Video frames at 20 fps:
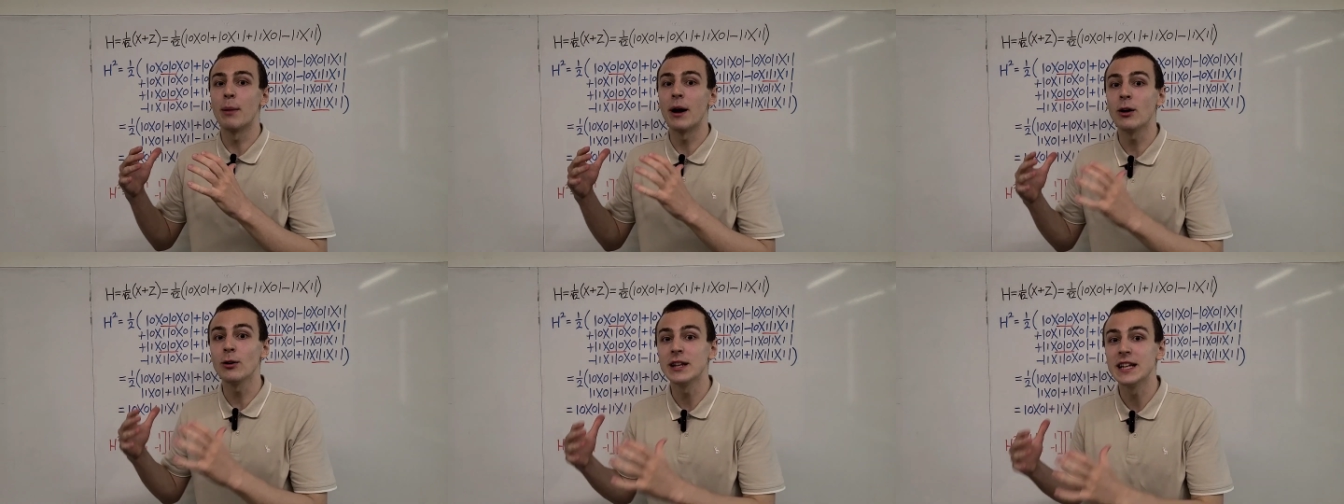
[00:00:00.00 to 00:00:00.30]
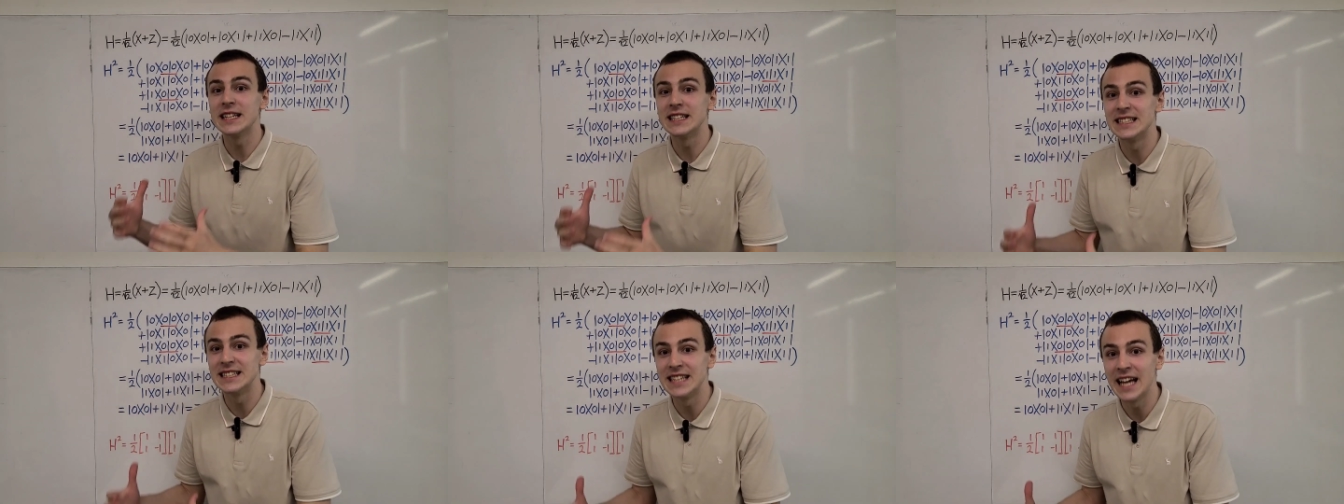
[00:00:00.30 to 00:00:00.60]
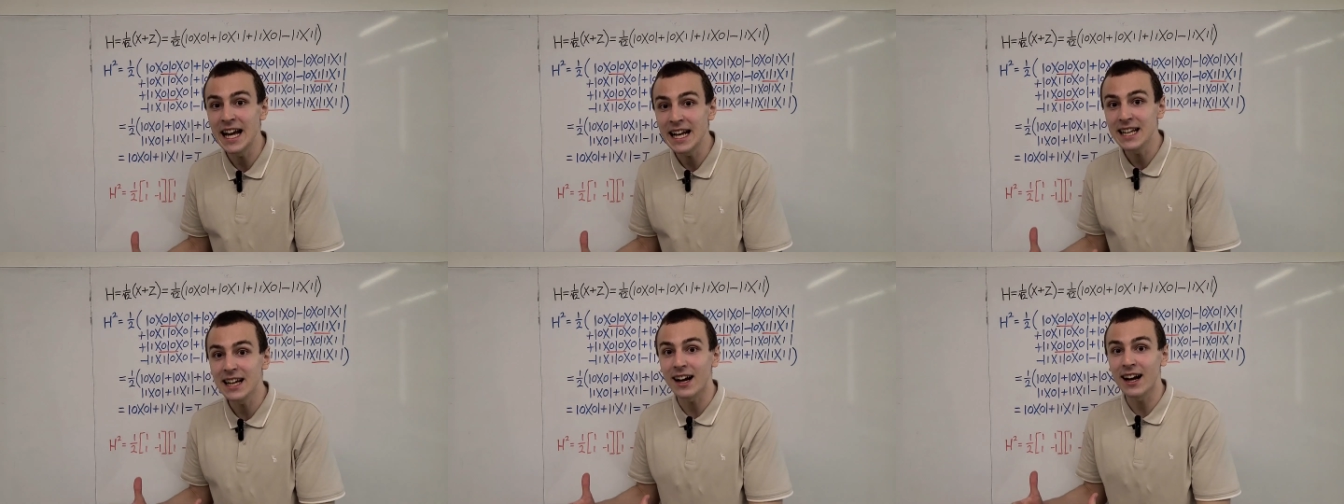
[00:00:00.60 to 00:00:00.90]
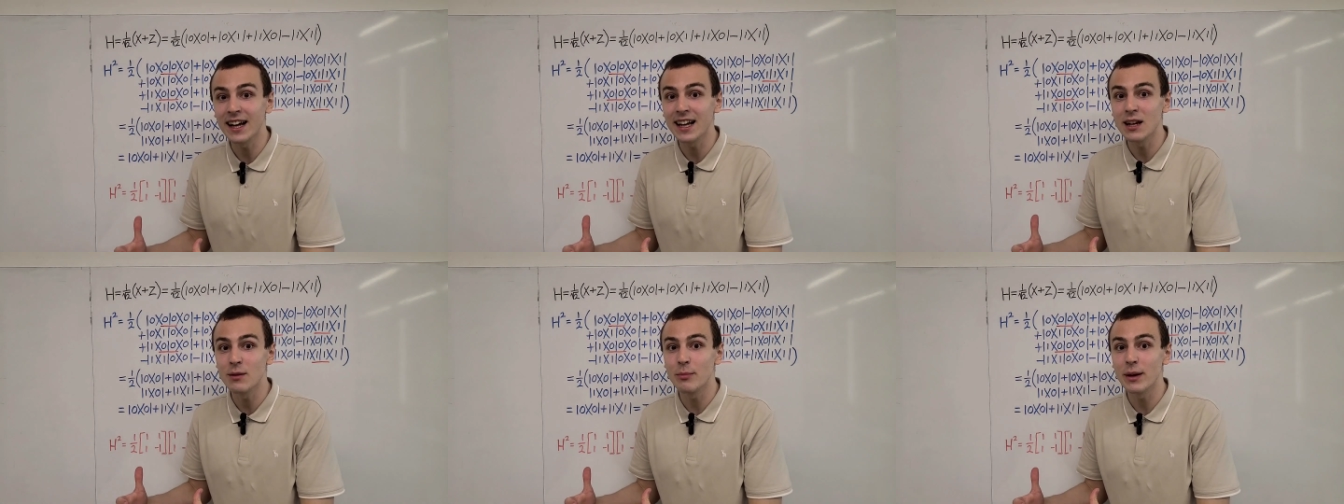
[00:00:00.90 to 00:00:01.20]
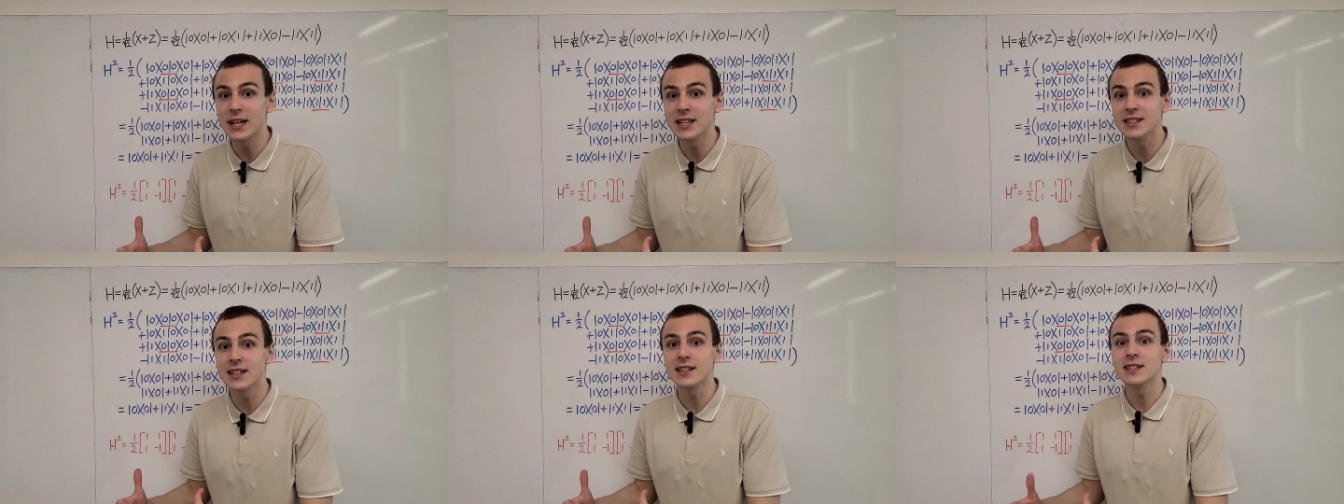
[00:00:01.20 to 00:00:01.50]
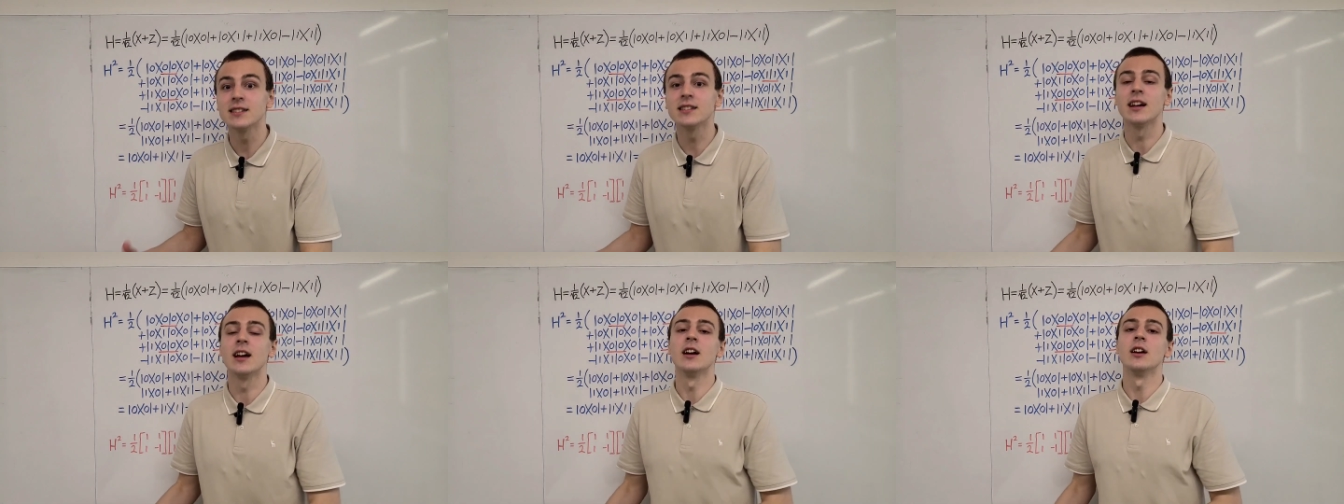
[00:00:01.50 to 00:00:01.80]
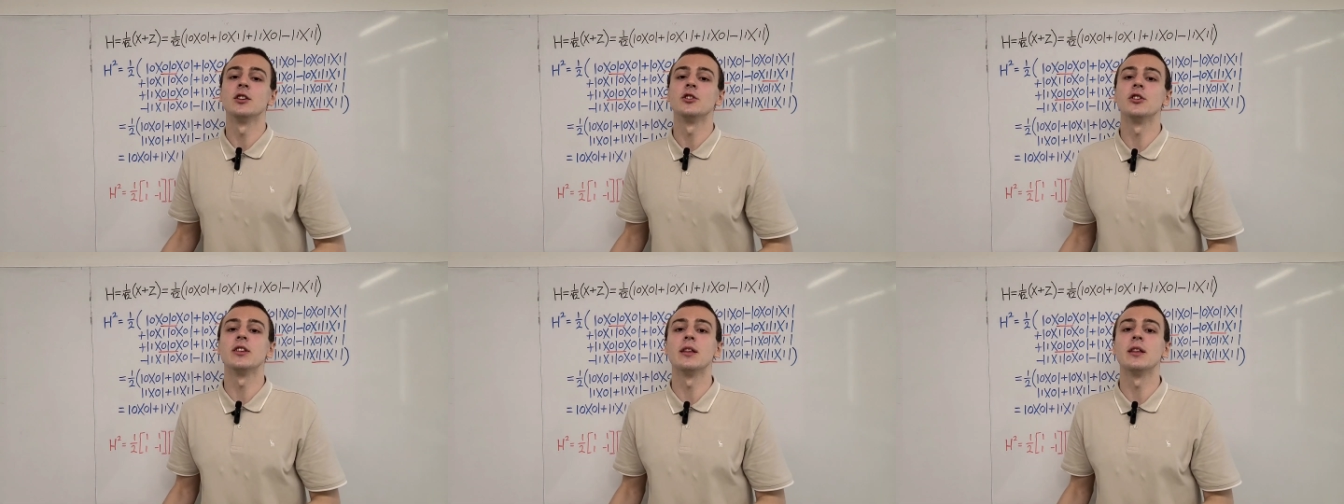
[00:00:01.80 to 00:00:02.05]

Pauli Z eigenbasis